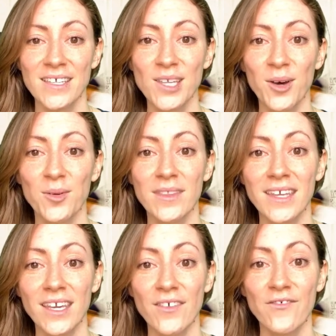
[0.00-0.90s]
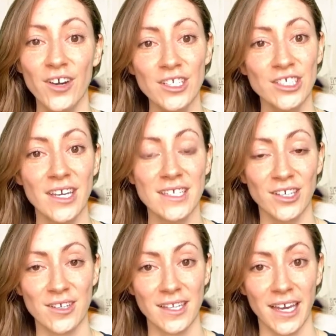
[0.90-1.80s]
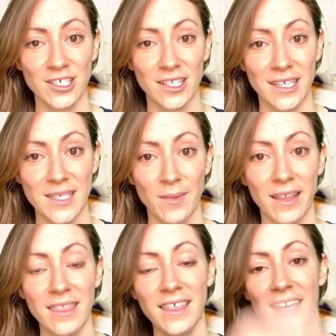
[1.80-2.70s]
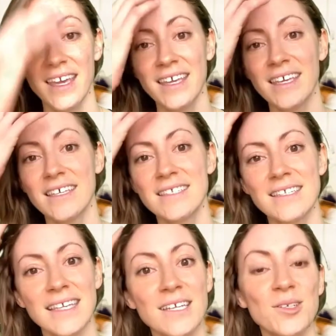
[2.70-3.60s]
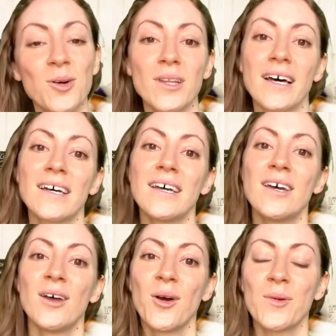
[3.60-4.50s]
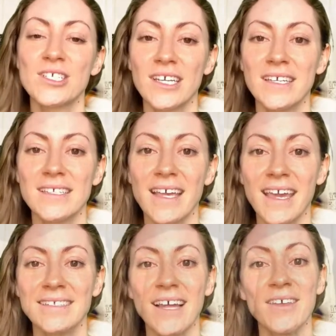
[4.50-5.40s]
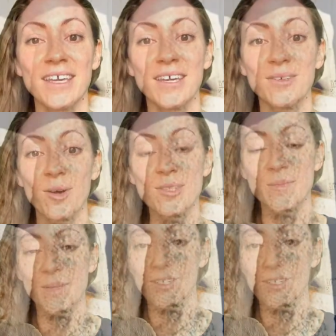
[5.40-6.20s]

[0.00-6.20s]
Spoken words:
So the first cheese in your selection this month is St. Tola, which is a delicate goat's